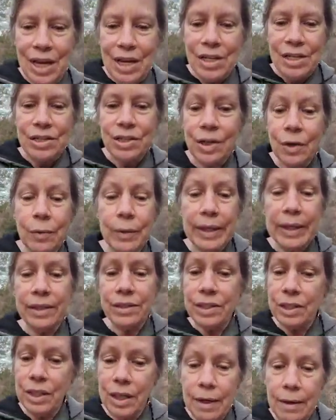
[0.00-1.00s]
So
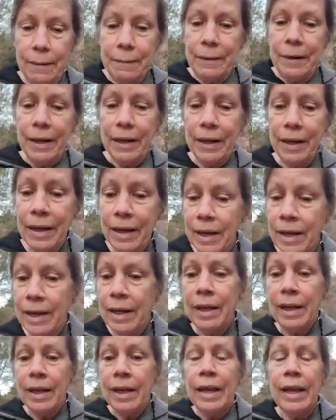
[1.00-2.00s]
it's
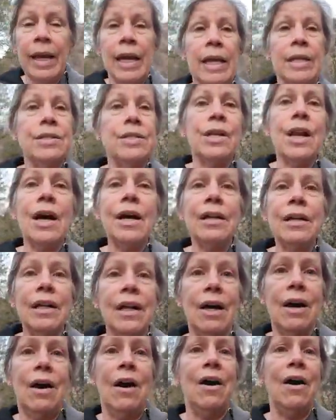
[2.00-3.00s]
not
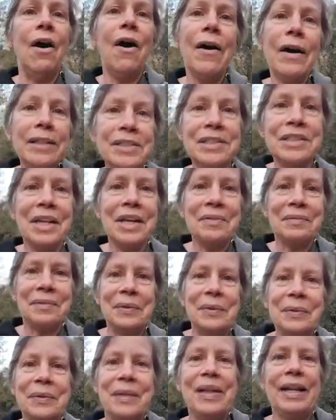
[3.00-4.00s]
a hard set
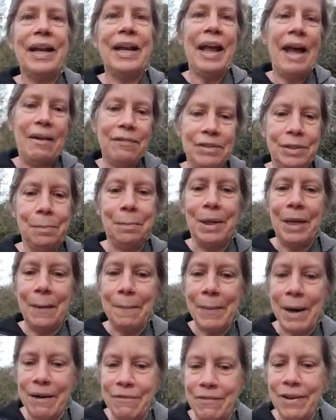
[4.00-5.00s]
rule that I have to be in
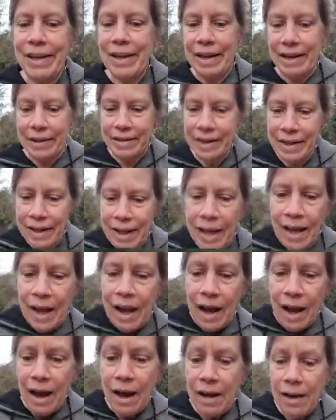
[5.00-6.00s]
my van.
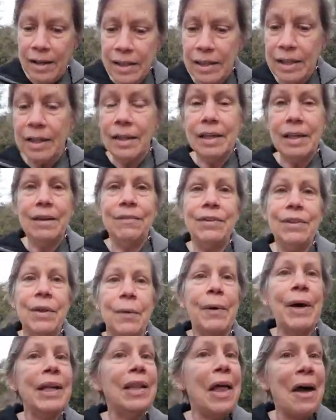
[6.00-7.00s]
Even though
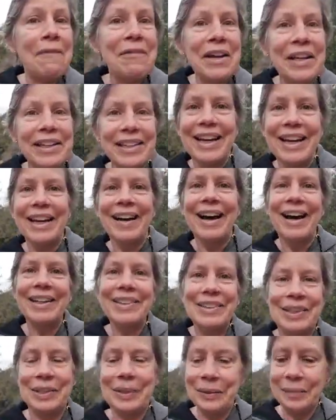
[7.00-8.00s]
I love it, I
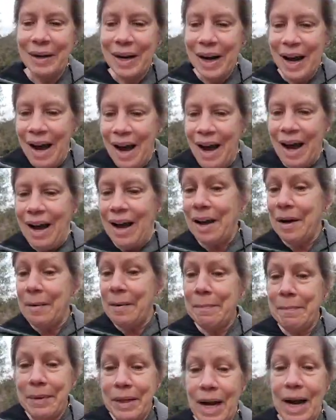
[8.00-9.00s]
do.
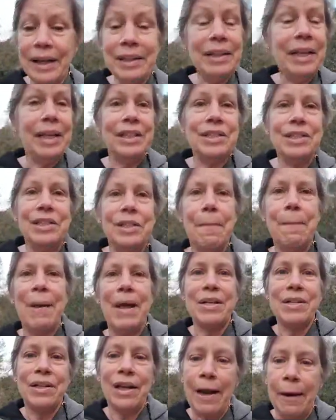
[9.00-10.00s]
I think it's the
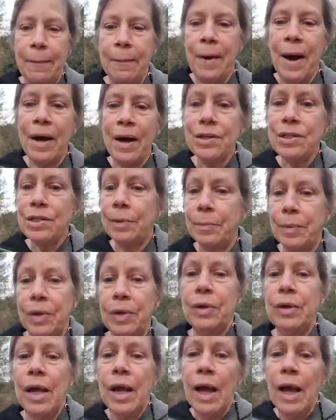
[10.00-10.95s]
best life possible.